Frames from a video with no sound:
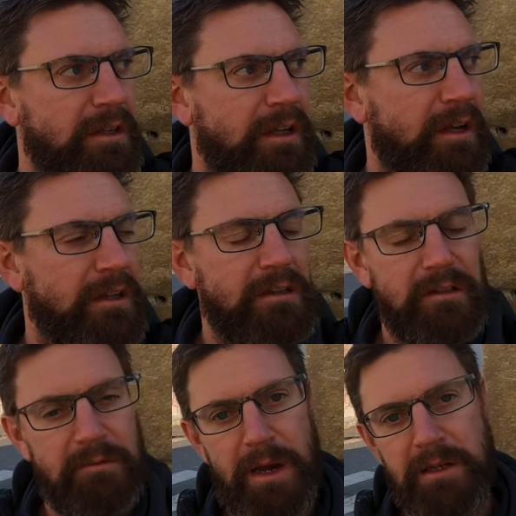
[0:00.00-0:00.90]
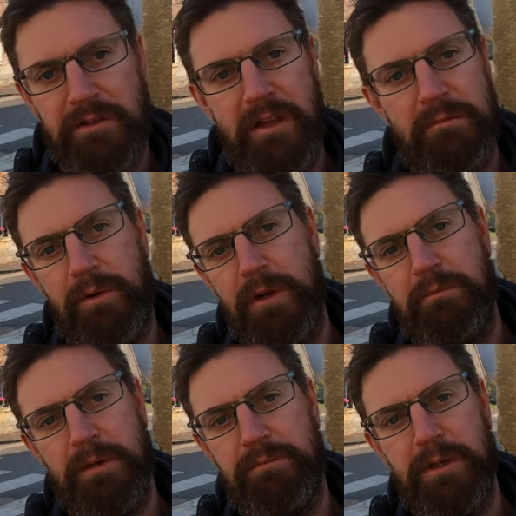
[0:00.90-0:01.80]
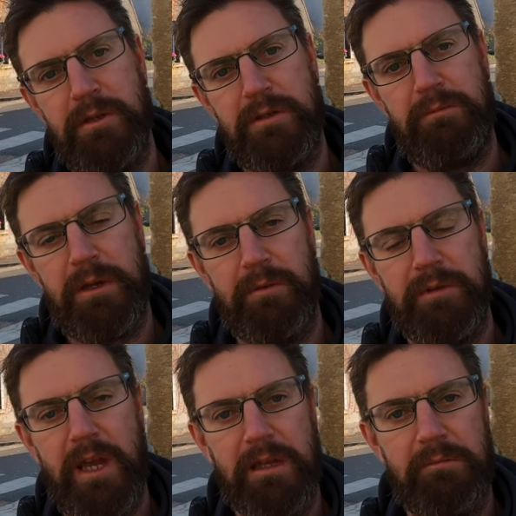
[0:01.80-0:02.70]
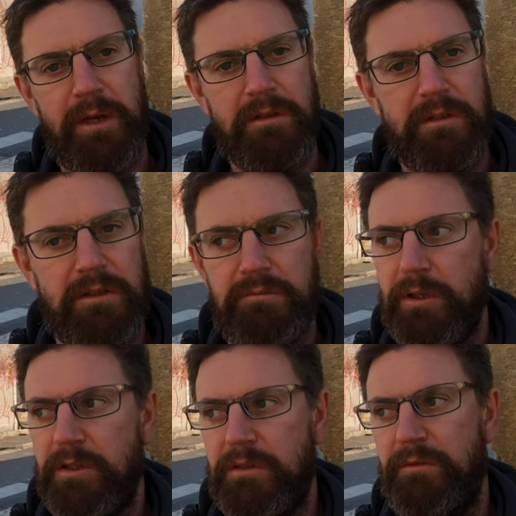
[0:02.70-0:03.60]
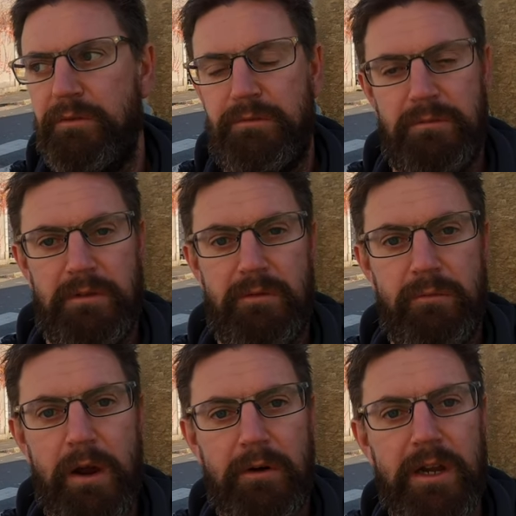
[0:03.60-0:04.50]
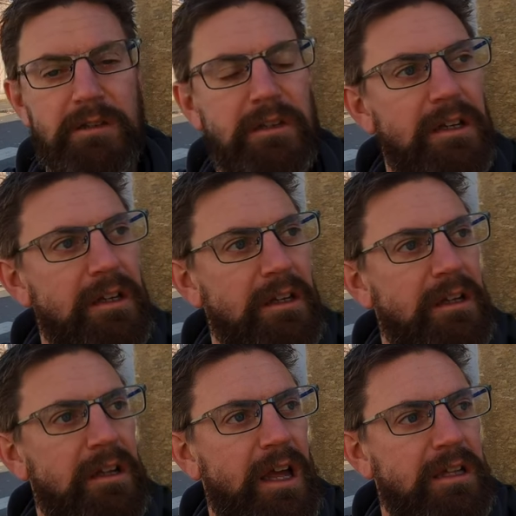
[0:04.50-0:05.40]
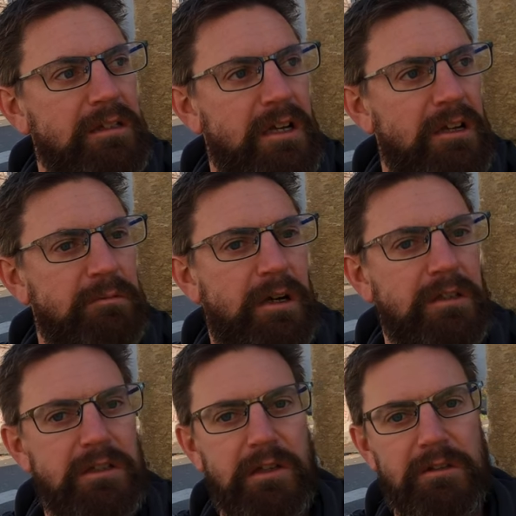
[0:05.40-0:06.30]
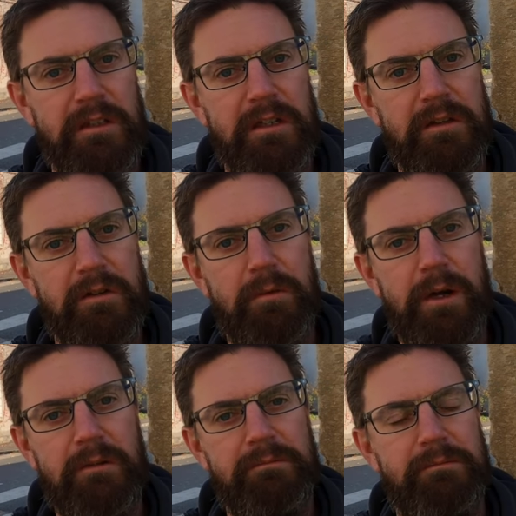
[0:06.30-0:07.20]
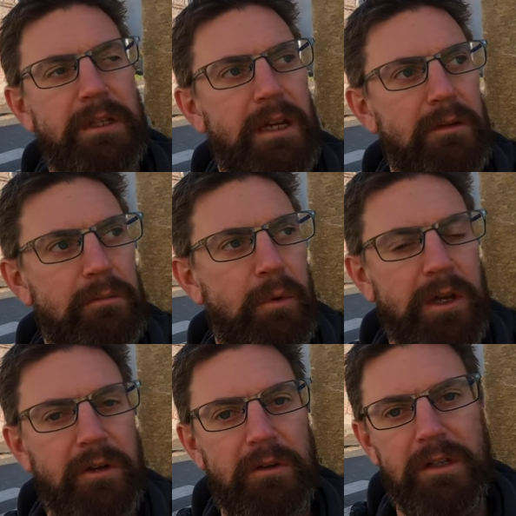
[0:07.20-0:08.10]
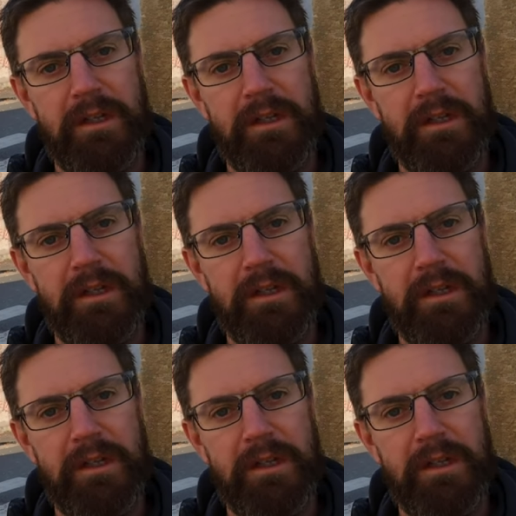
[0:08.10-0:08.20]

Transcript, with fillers: And I imagine they probably must be used to people taking pictures just because of, of where it is. And um, I just looked at it and thought, well, you know, why not?